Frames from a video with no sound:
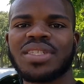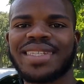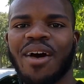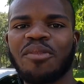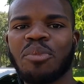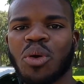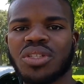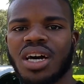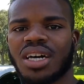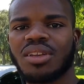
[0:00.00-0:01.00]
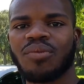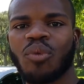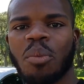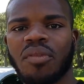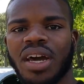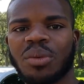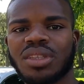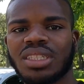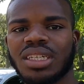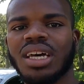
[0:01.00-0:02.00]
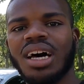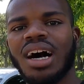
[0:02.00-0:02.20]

South Motors Honda for providing with the